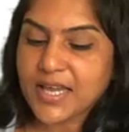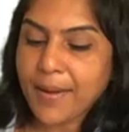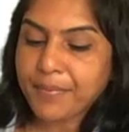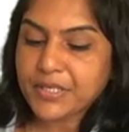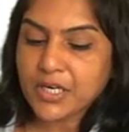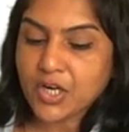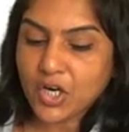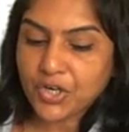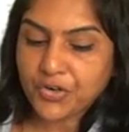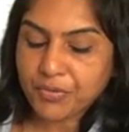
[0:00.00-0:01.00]
capital
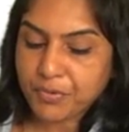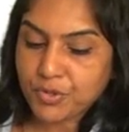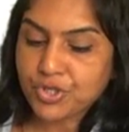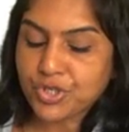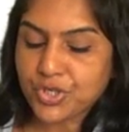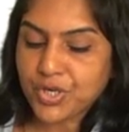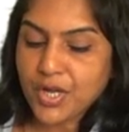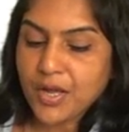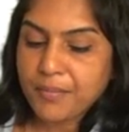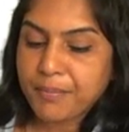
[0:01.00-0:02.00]
contribution.
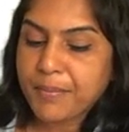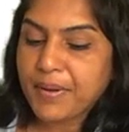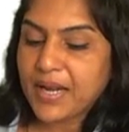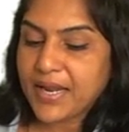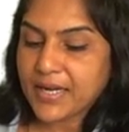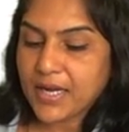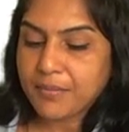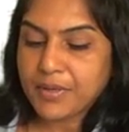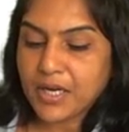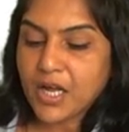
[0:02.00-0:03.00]
Bimal and
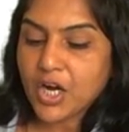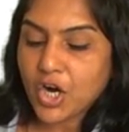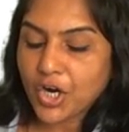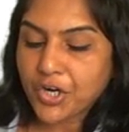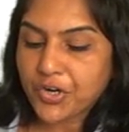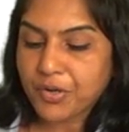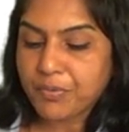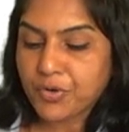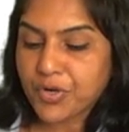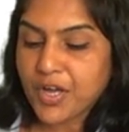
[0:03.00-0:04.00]
Kamal
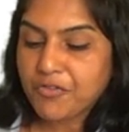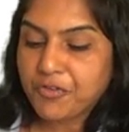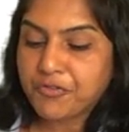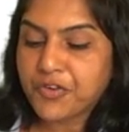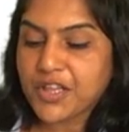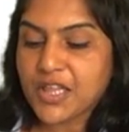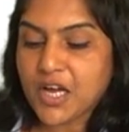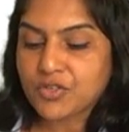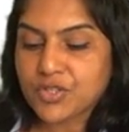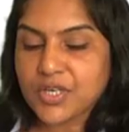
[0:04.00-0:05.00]
contribute
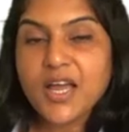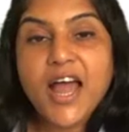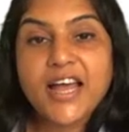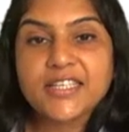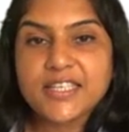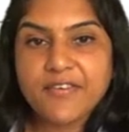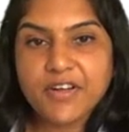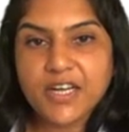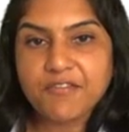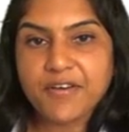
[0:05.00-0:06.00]
50,000 and
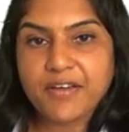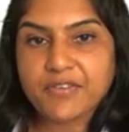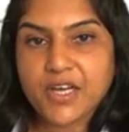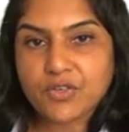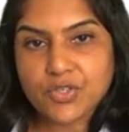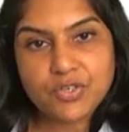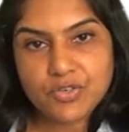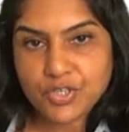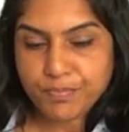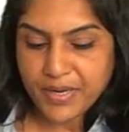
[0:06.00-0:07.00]
75,000
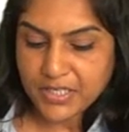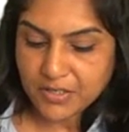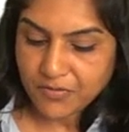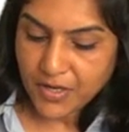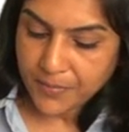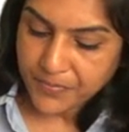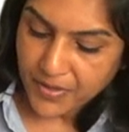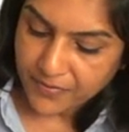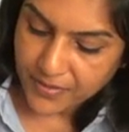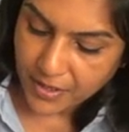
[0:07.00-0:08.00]
respectively.
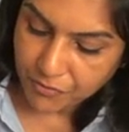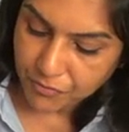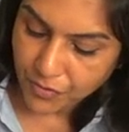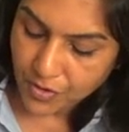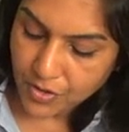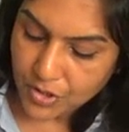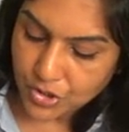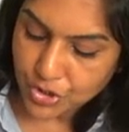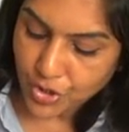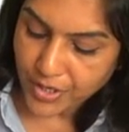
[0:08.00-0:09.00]
Therefore,
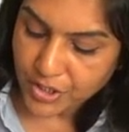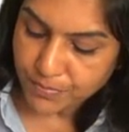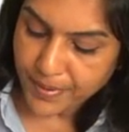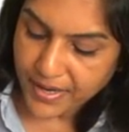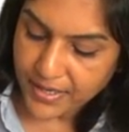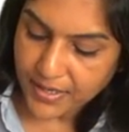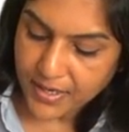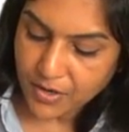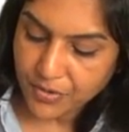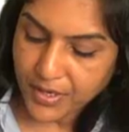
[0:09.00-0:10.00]
joint bank
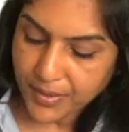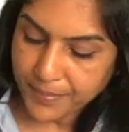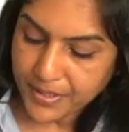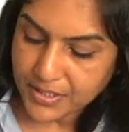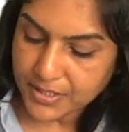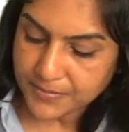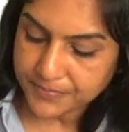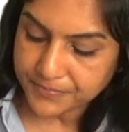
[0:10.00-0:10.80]
account debit.